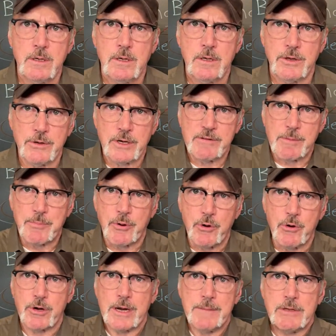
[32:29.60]
you don't have a
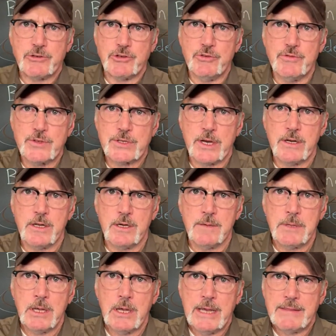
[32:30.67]
program that you set
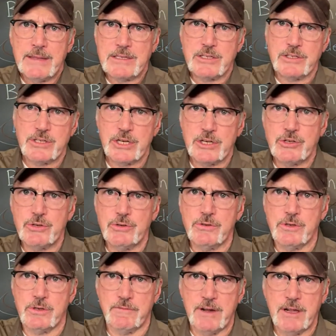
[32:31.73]
up that's intentional
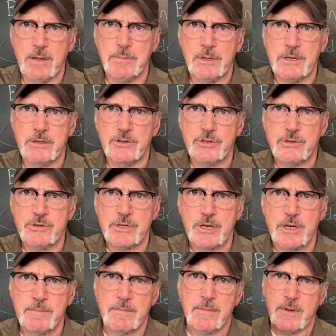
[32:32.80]
to develop leaders in your
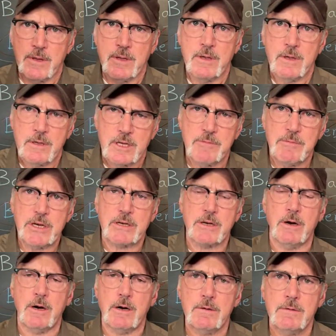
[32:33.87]
team, give me a
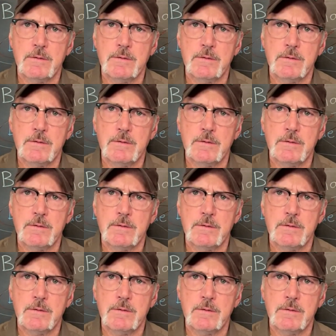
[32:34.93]
call.